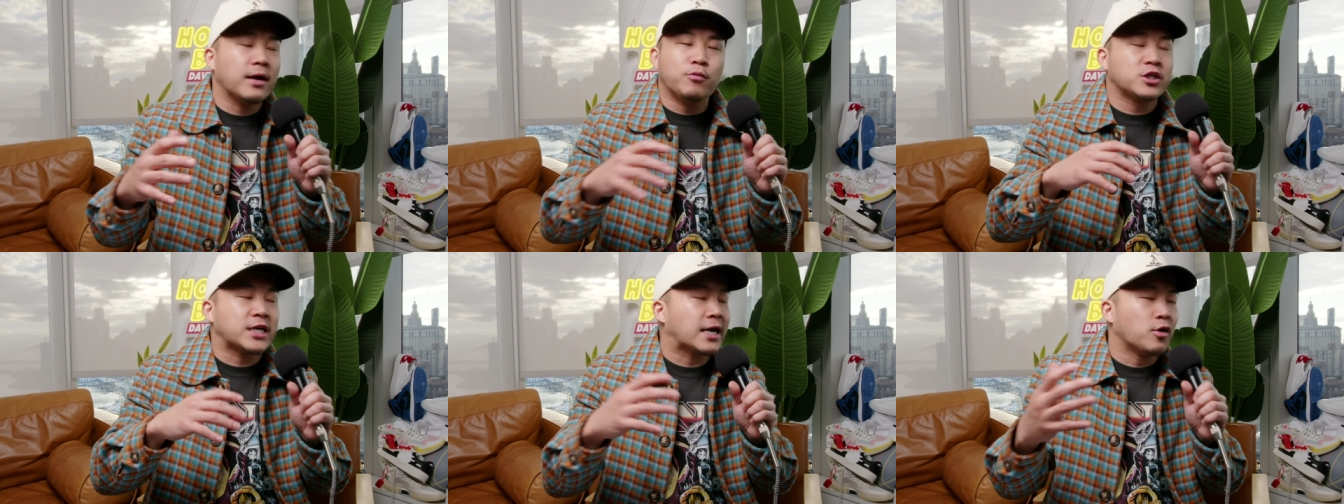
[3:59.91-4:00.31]

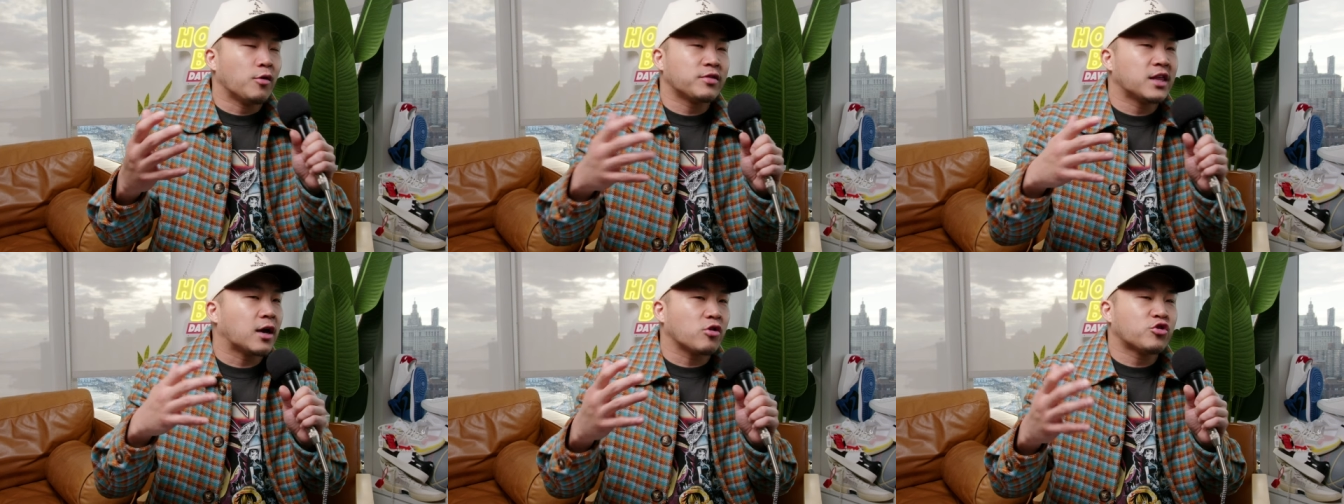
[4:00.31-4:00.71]
which I
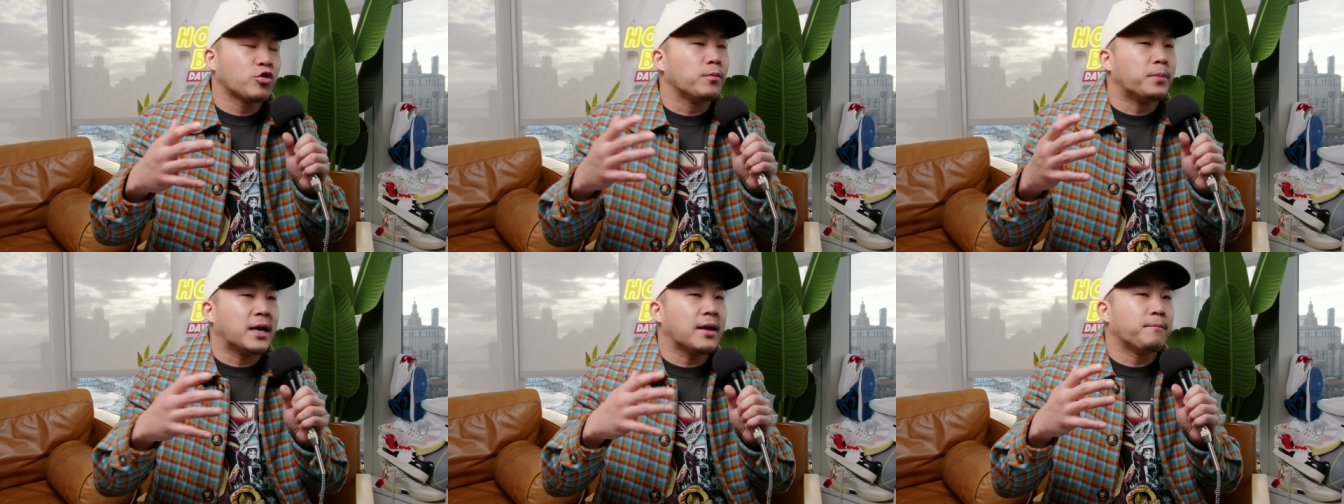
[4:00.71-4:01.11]
don't think are
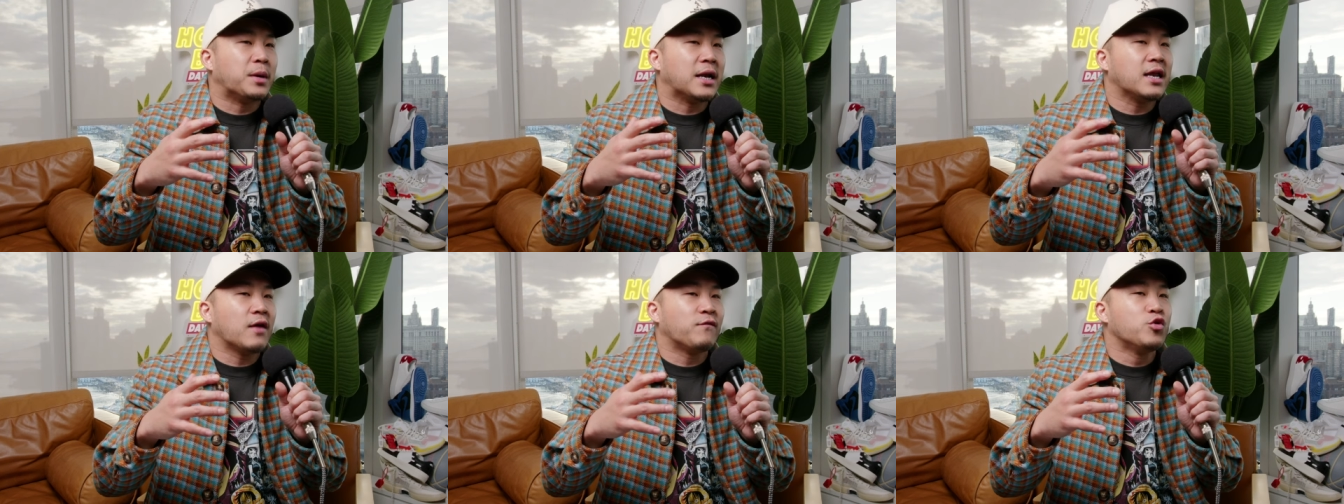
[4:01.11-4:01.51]
true, but
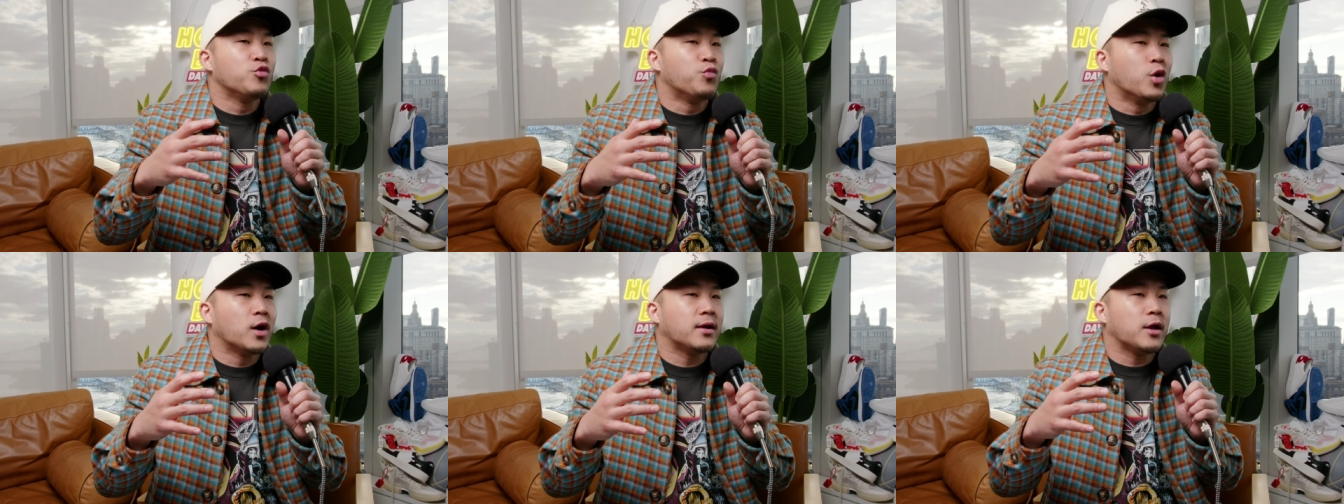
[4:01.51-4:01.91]
if you
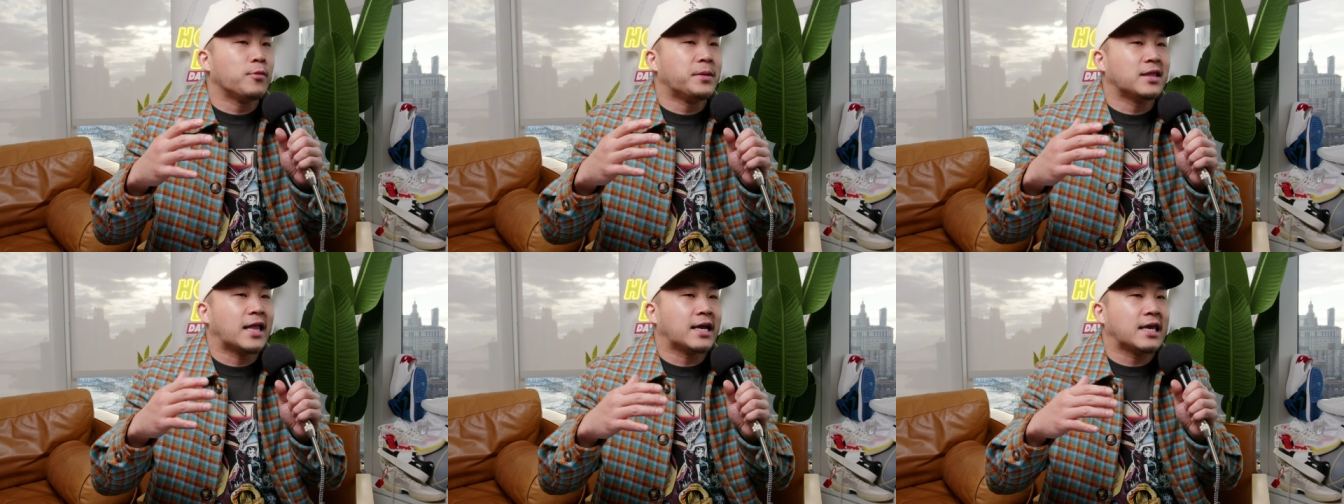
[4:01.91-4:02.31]
would, it'd
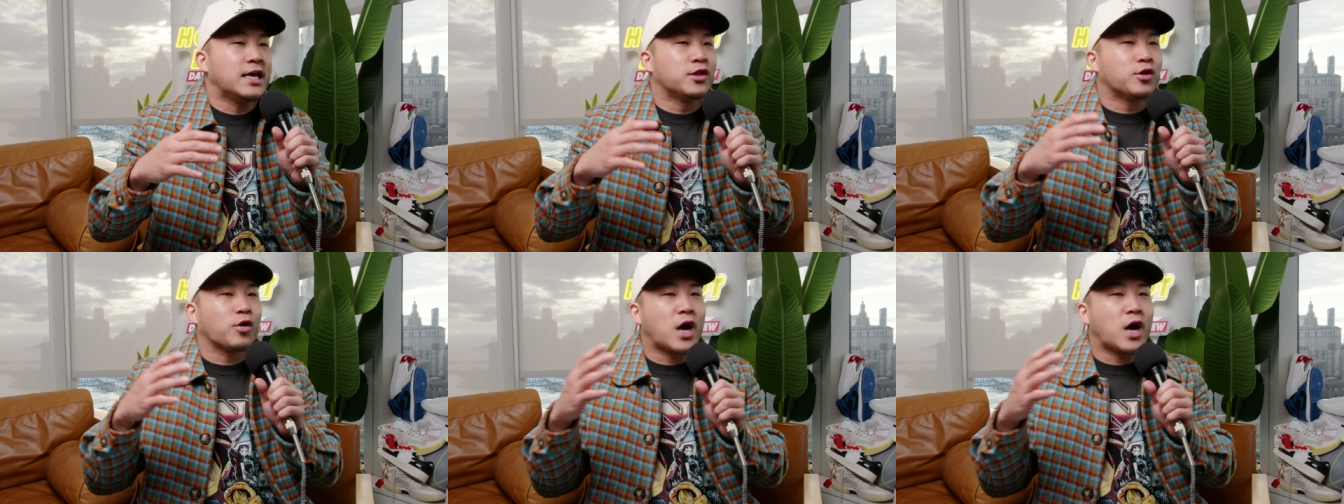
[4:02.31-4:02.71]
be like either